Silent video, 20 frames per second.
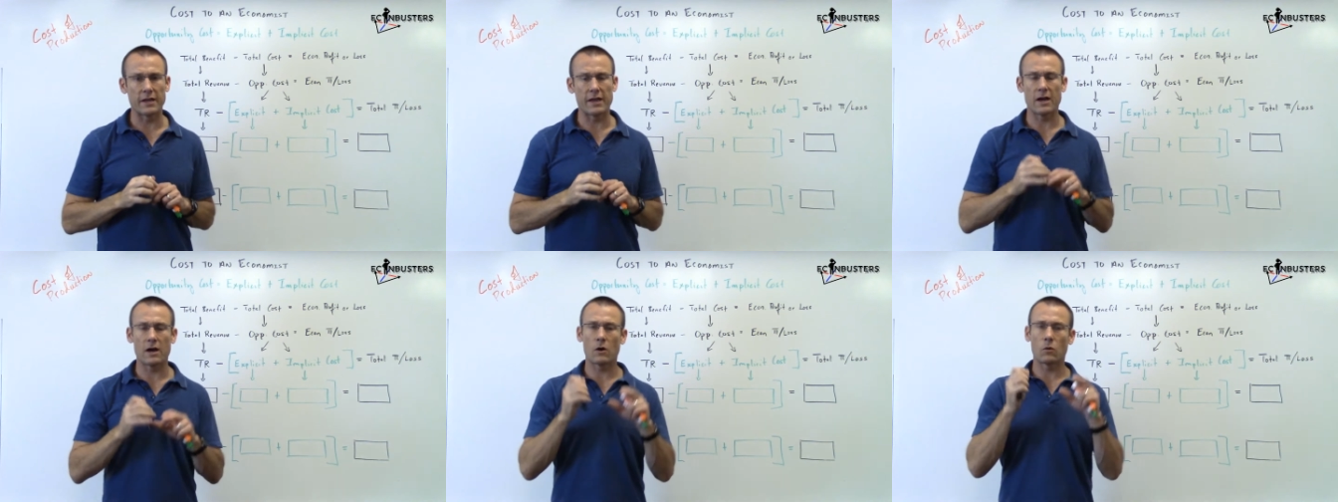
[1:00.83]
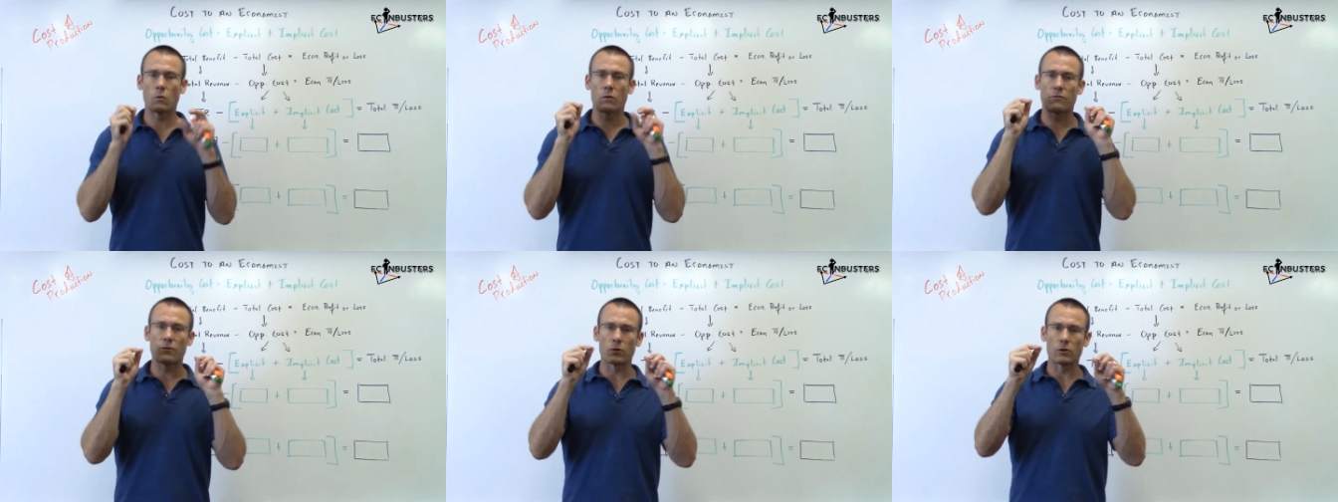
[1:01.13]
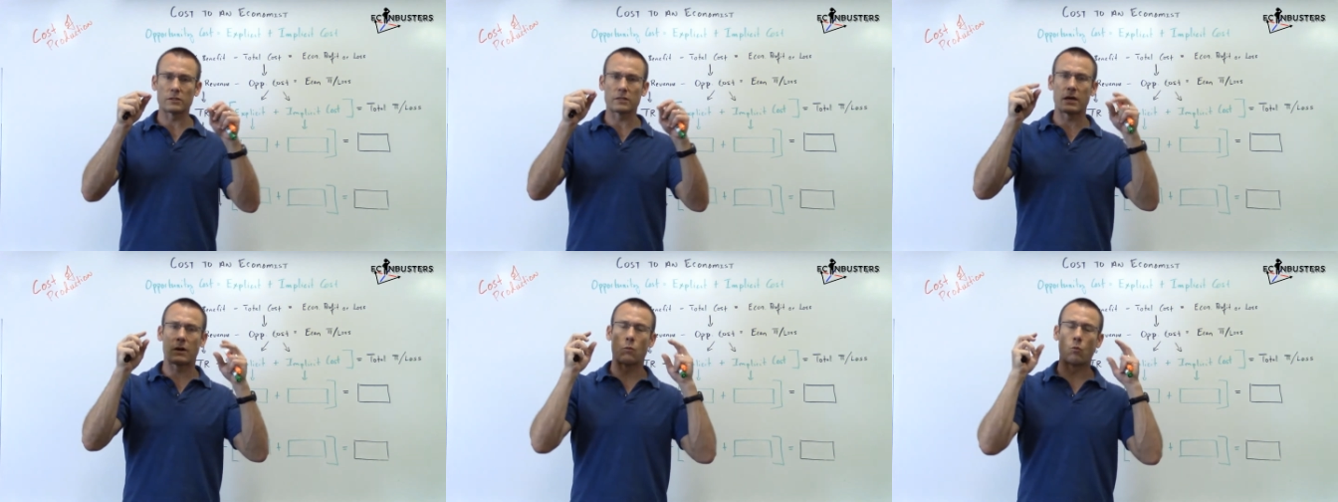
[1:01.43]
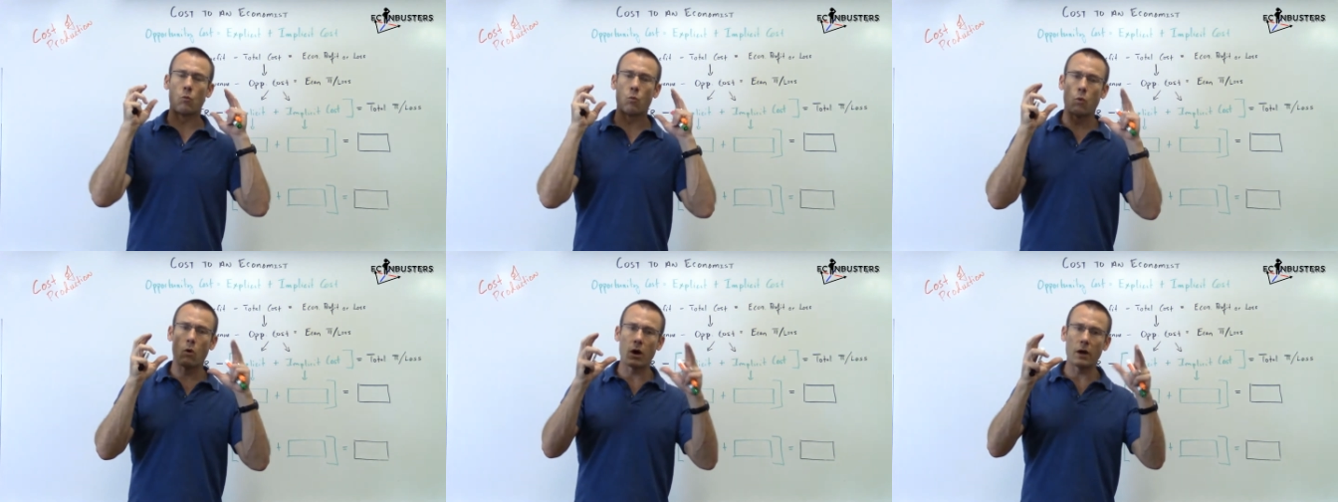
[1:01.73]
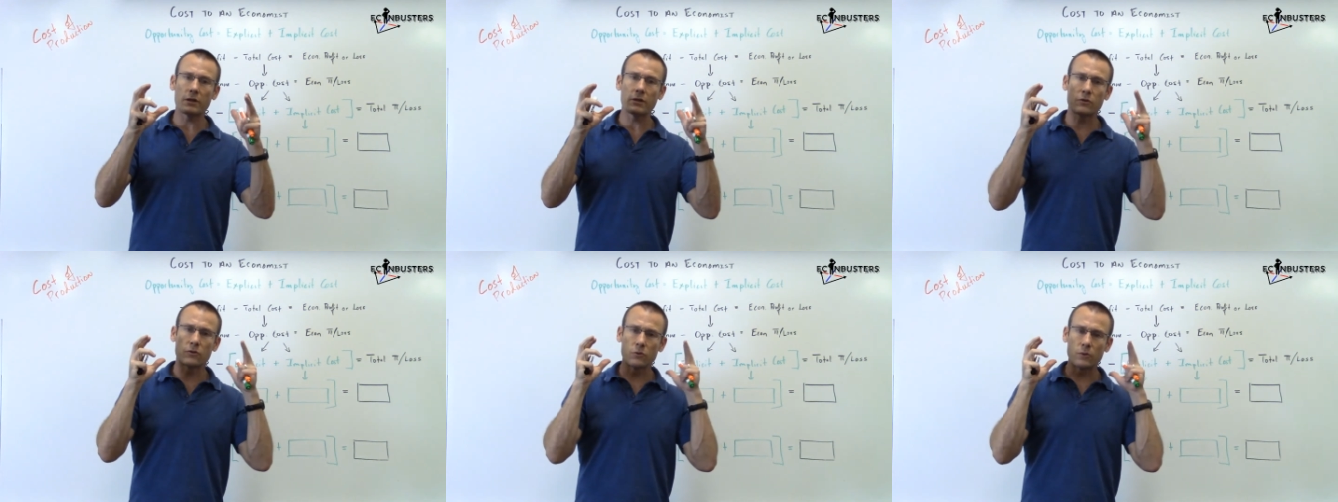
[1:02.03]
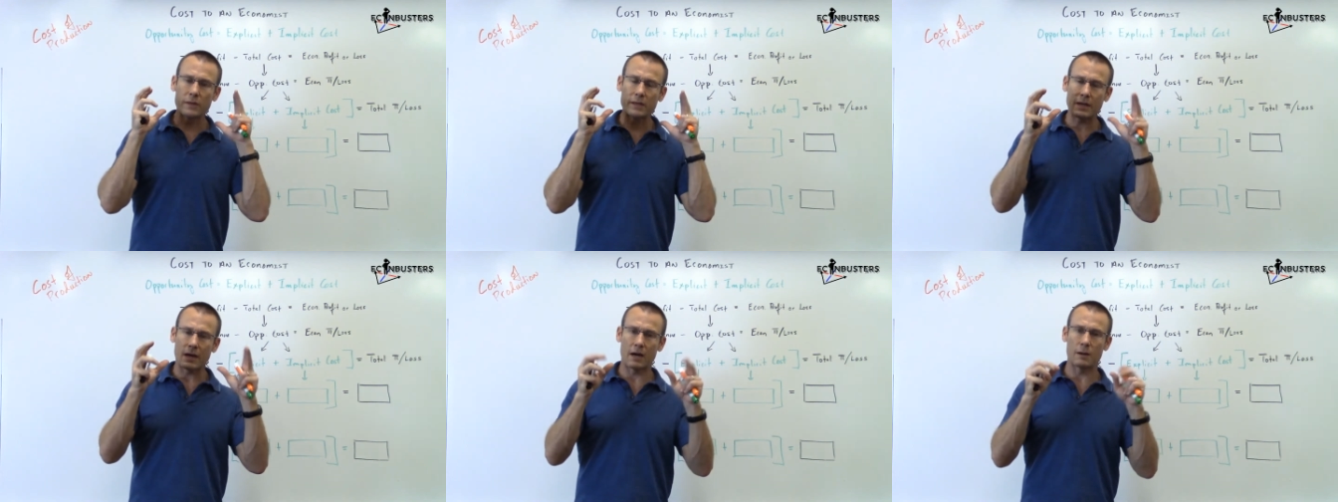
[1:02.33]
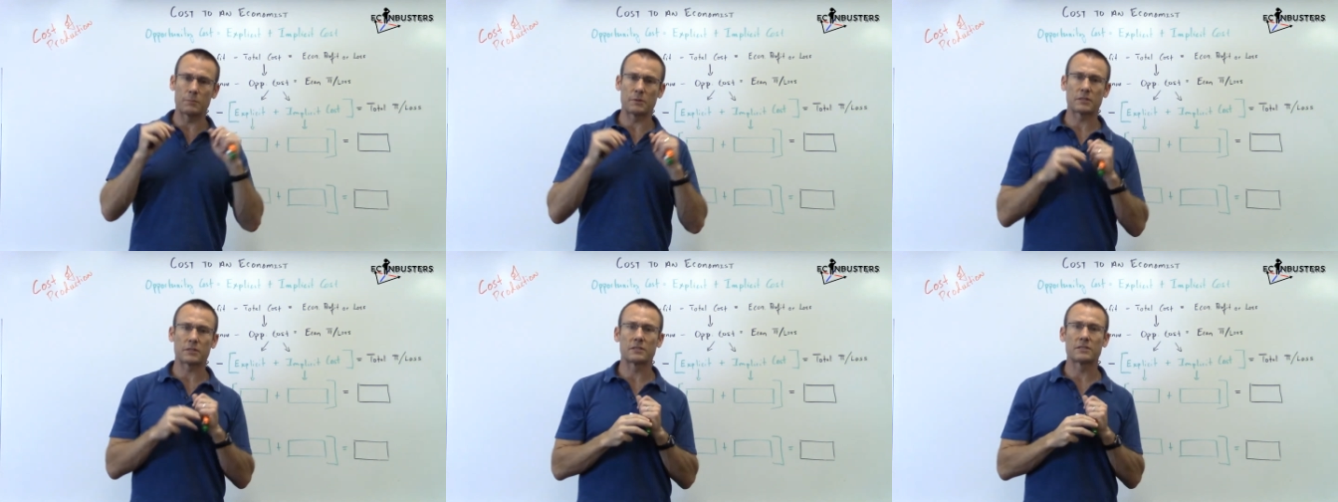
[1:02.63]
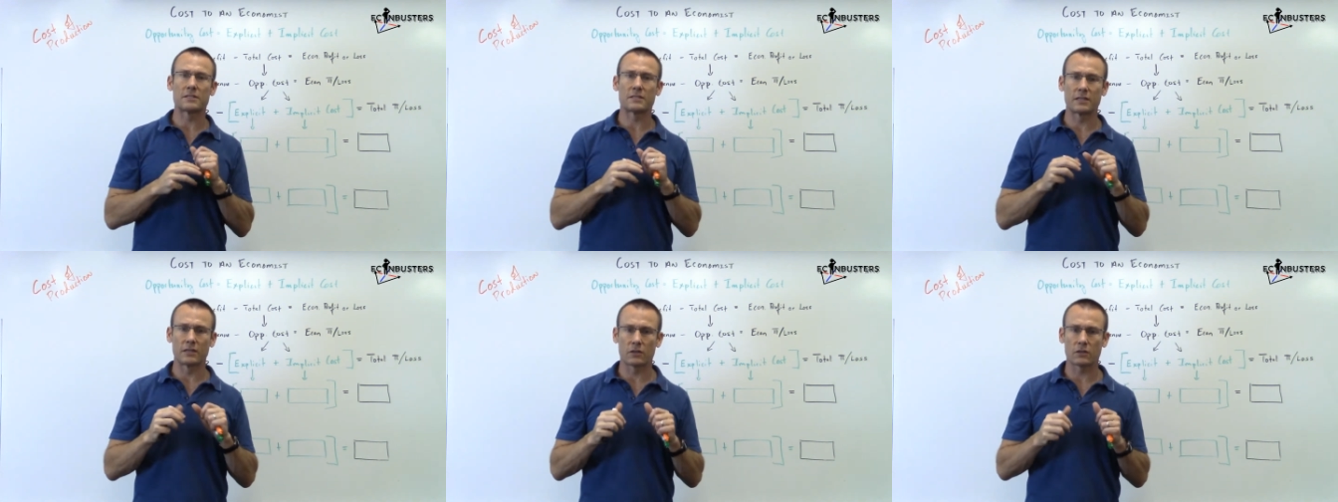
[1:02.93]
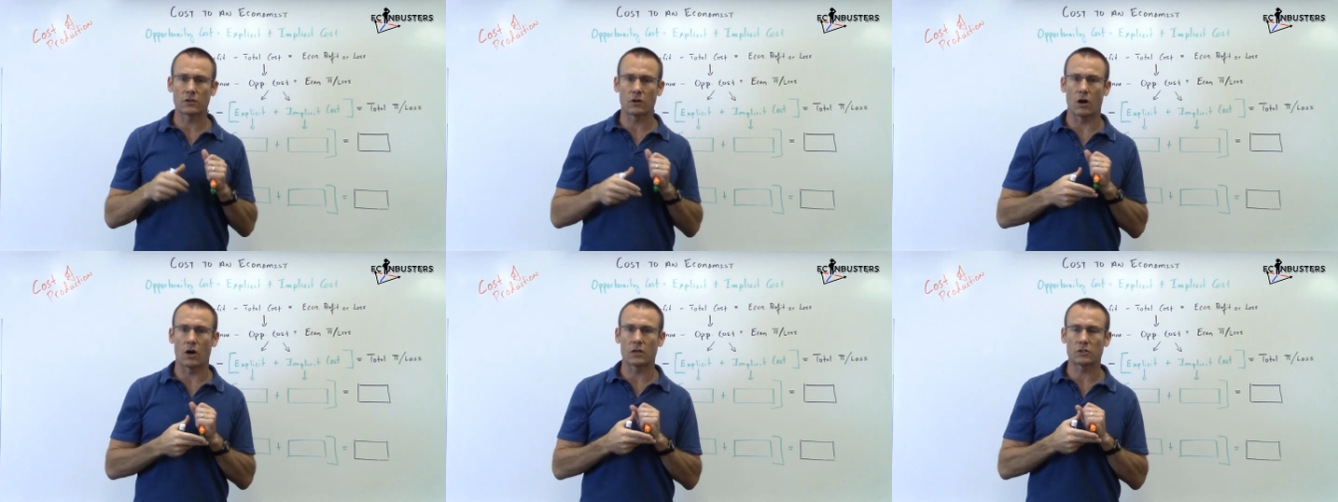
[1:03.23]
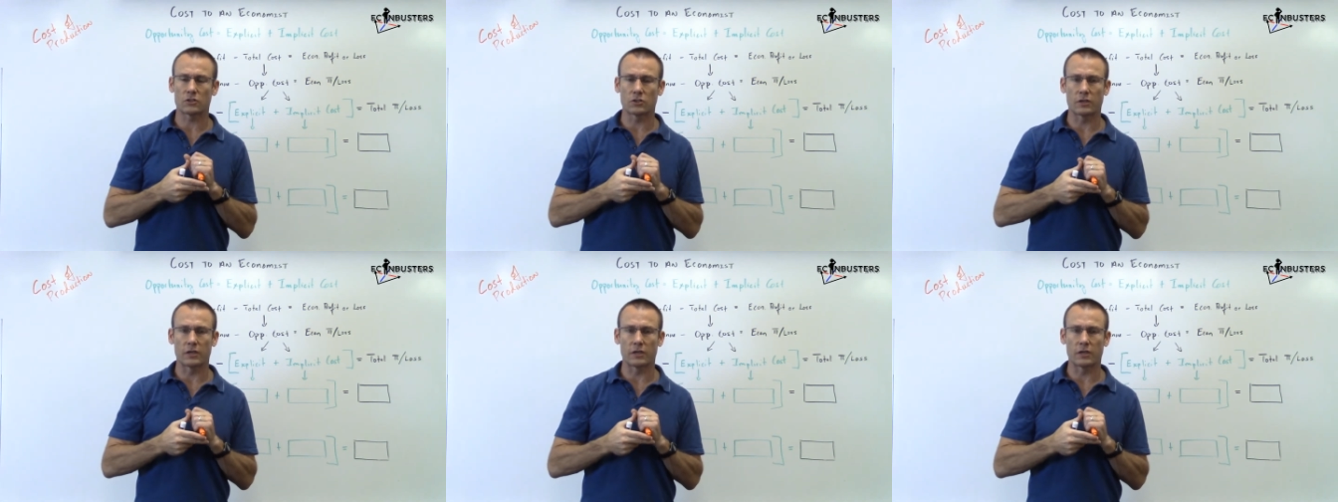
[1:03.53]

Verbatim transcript: now. We're focused on what do economists consider cost,